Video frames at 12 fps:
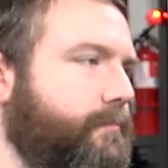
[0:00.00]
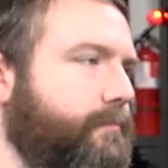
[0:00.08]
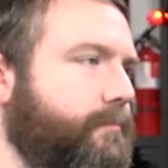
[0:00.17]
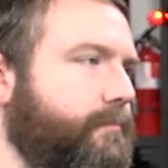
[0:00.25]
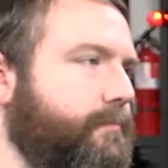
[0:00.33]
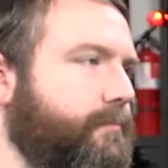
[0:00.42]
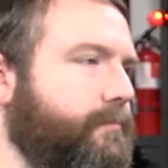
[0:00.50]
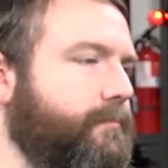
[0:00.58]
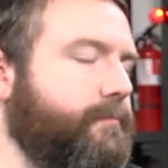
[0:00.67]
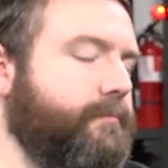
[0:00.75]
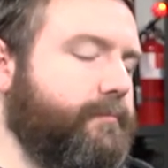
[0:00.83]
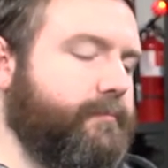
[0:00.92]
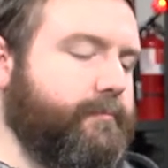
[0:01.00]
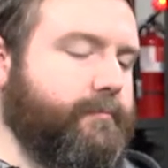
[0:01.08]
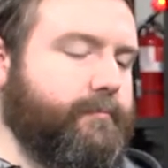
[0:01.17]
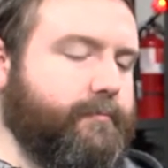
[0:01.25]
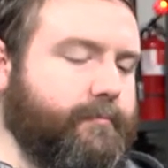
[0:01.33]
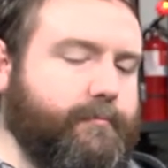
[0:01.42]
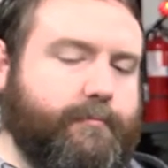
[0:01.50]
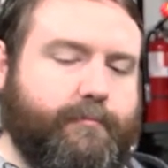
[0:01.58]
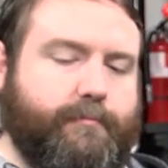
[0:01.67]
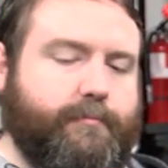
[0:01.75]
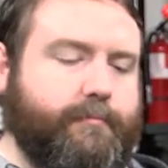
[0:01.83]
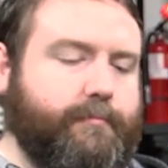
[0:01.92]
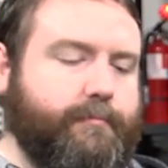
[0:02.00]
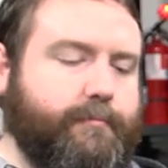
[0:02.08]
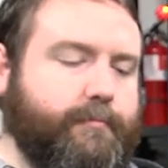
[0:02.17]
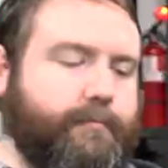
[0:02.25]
[no speech]